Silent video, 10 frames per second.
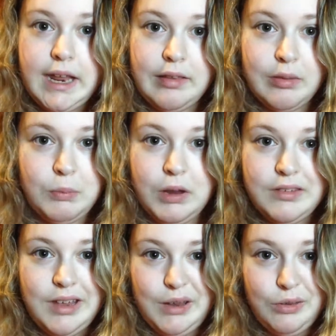It's
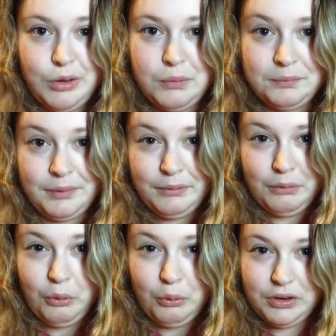Monday, so I'm
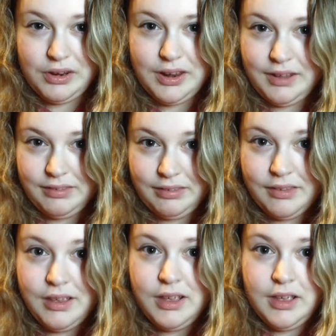pre-recording this